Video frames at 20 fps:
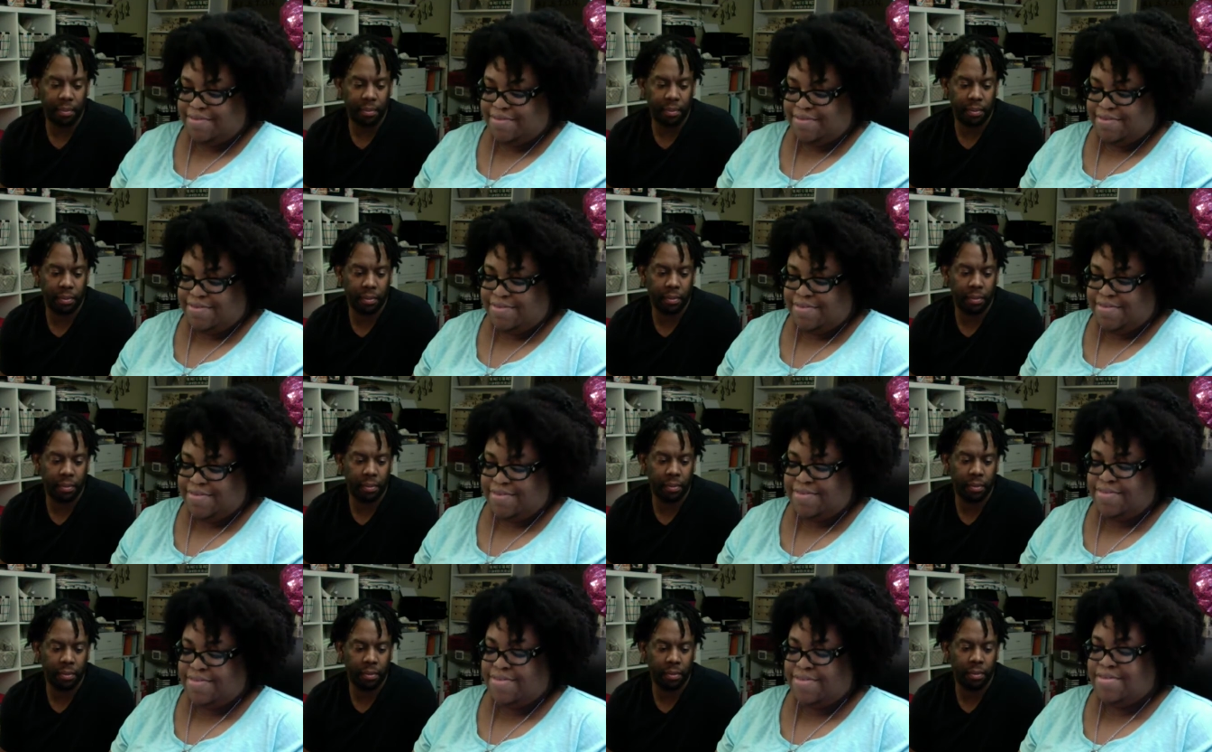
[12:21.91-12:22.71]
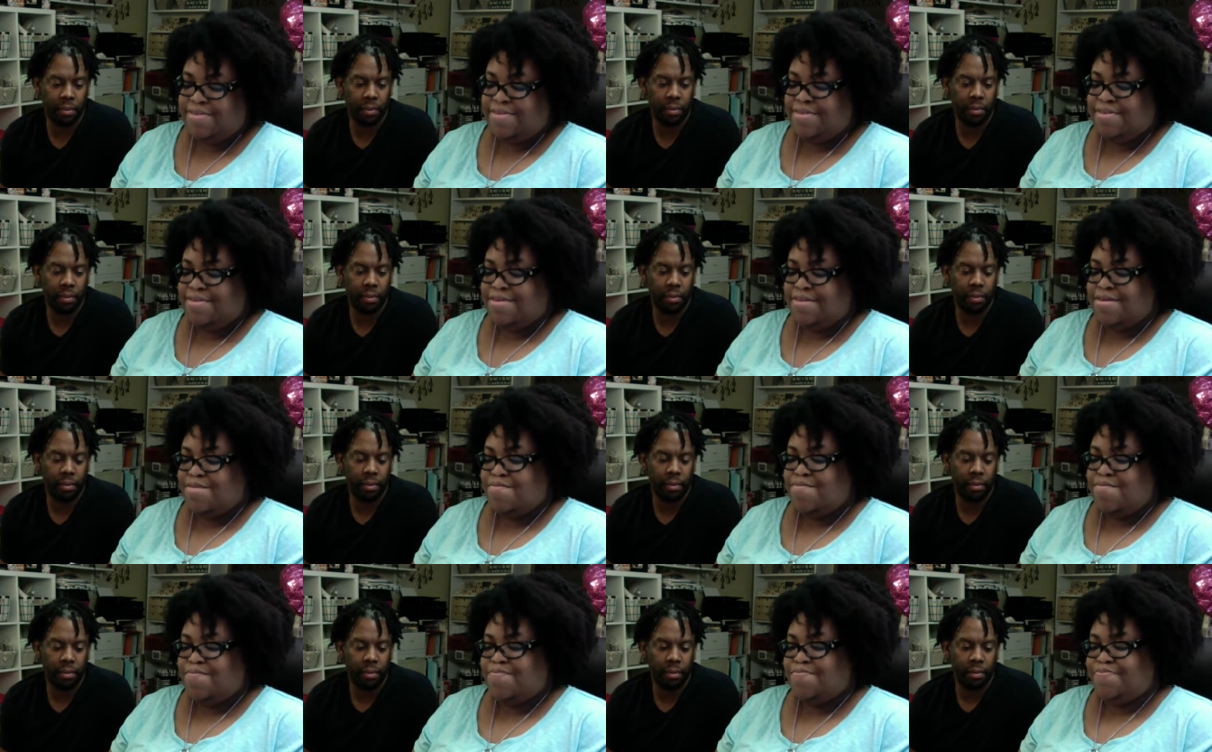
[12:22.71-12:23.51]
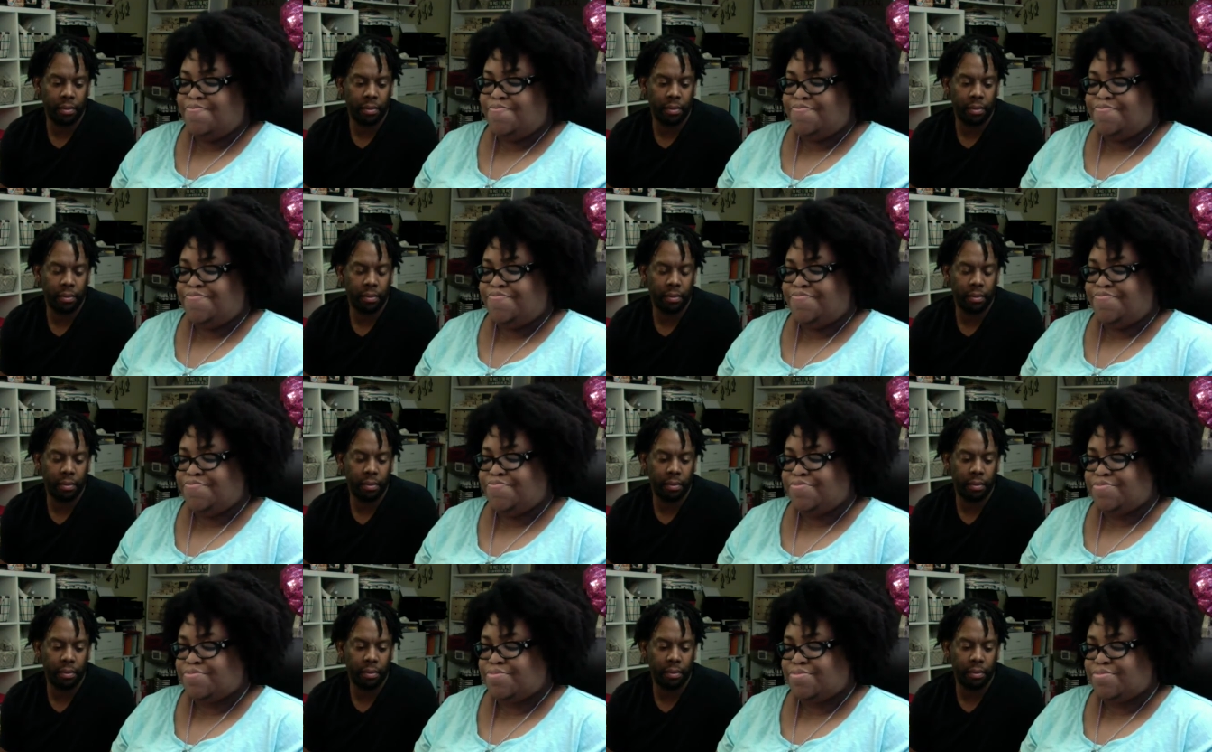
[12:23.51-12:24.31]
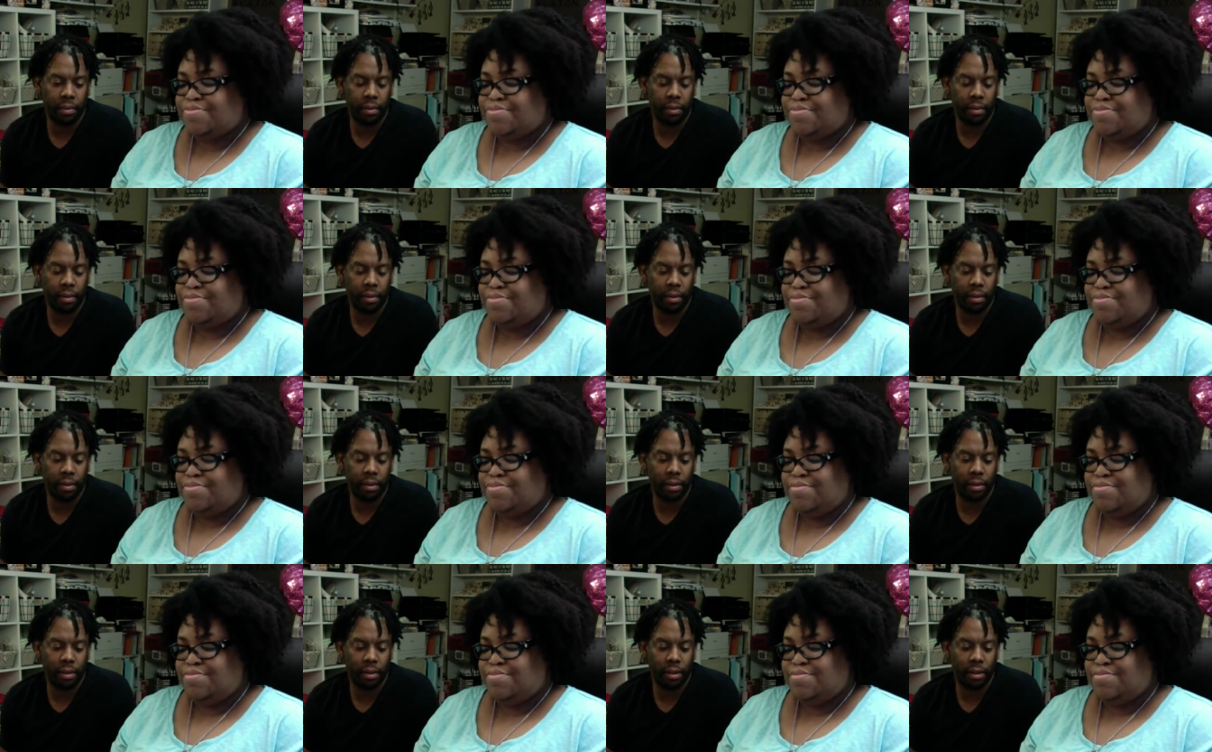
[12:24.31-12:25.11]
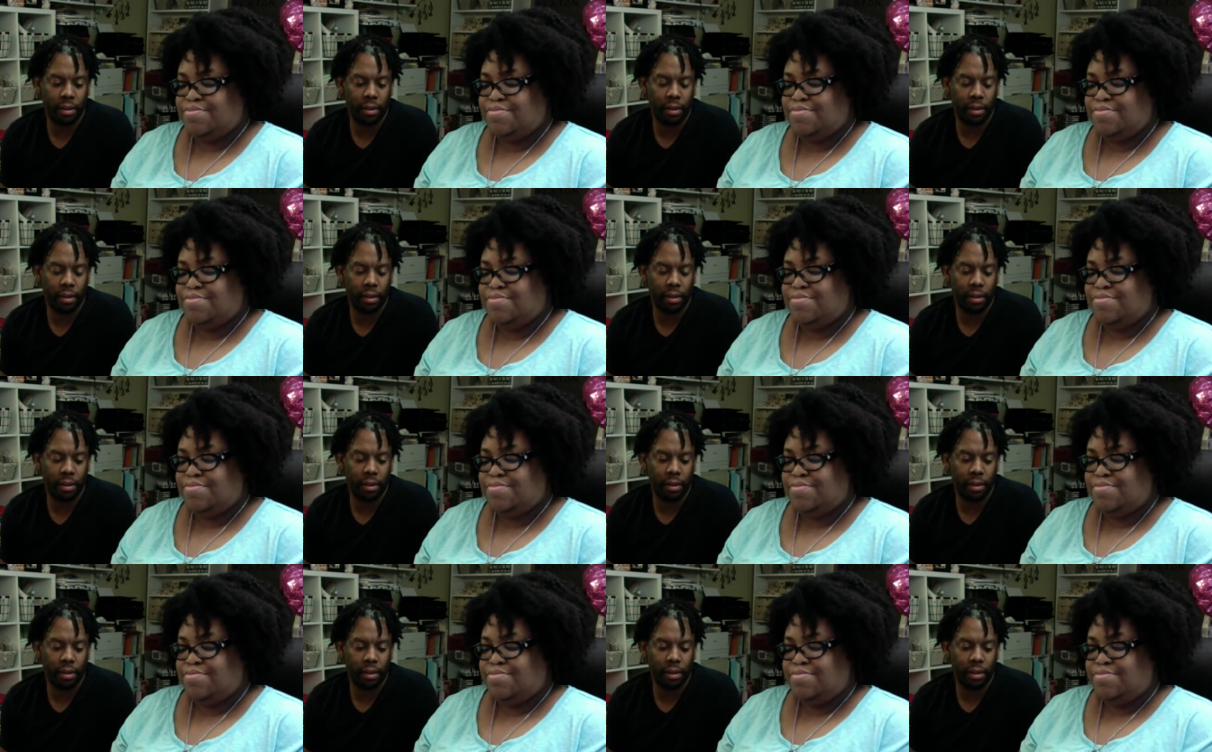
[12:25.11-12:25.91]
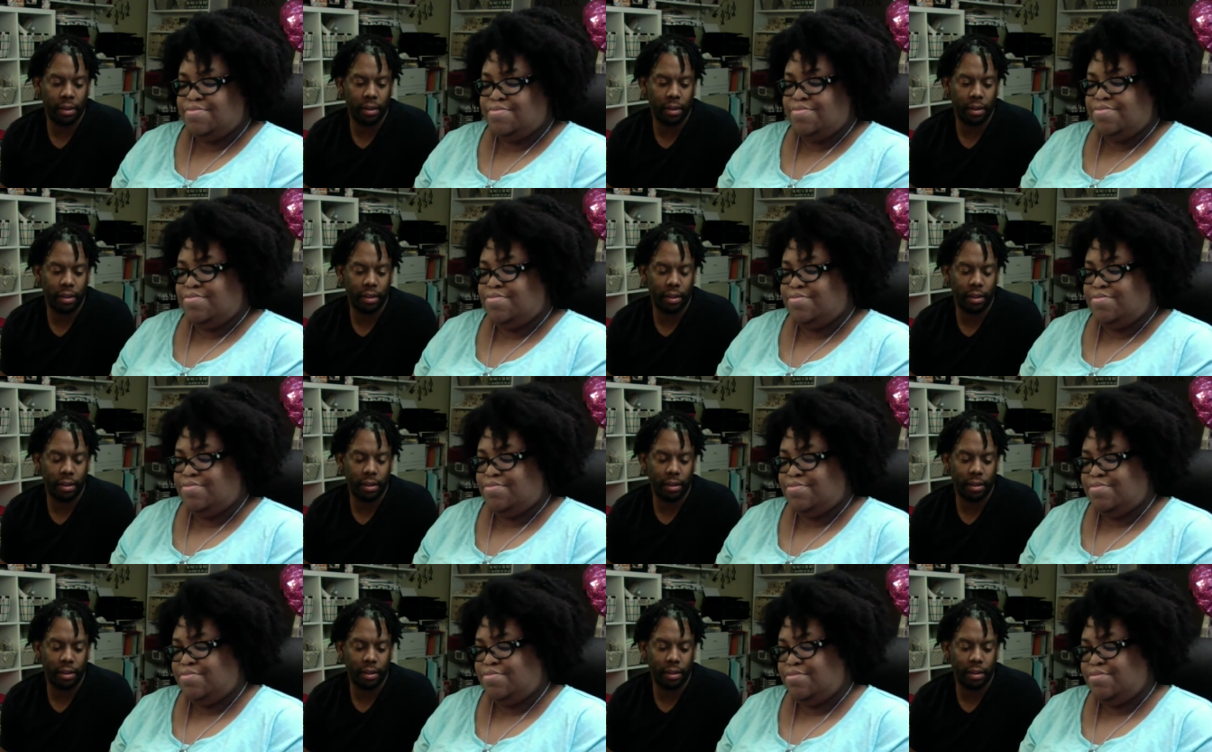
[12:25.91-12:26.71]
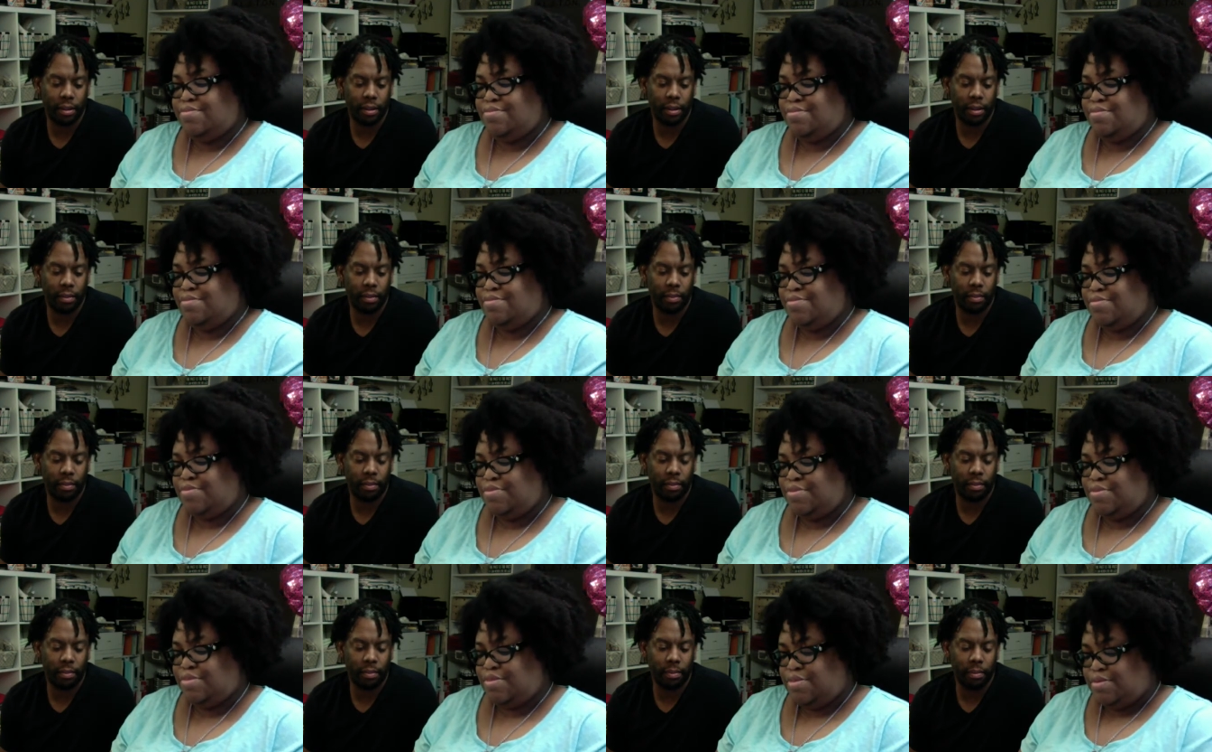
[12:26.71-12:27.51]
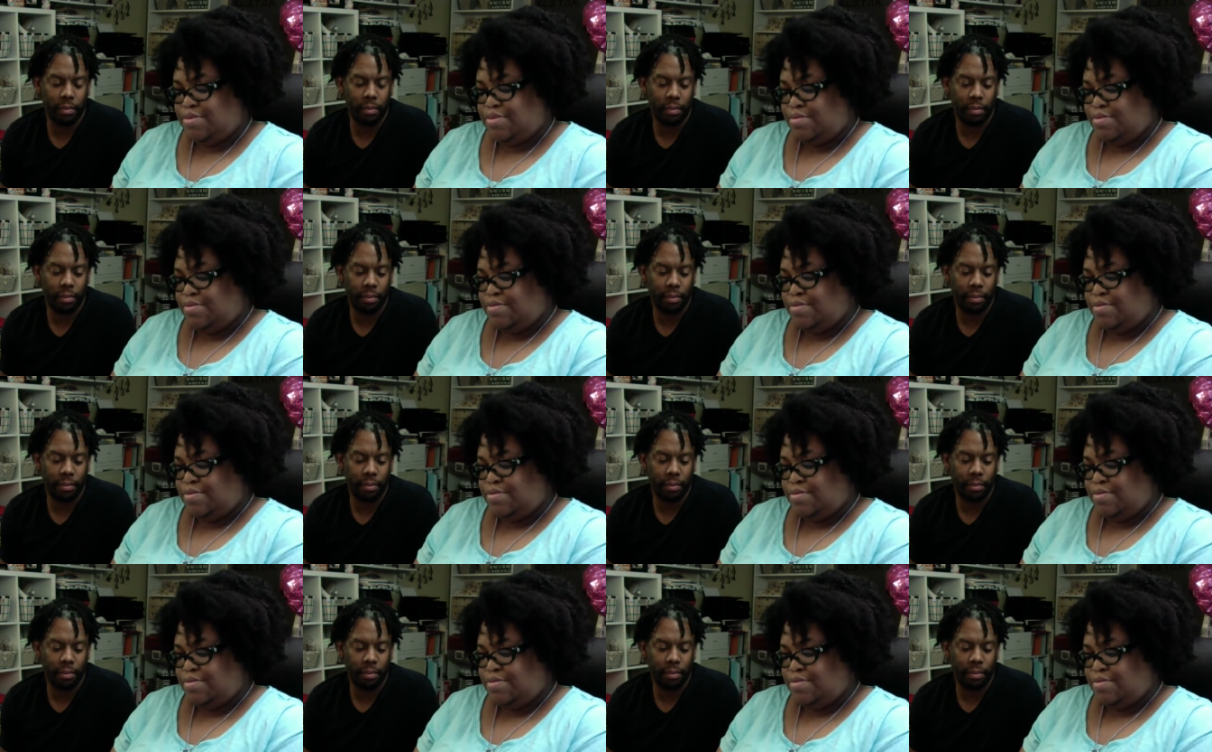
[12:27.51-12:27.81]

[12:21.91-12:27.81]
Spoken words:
(no one is talking)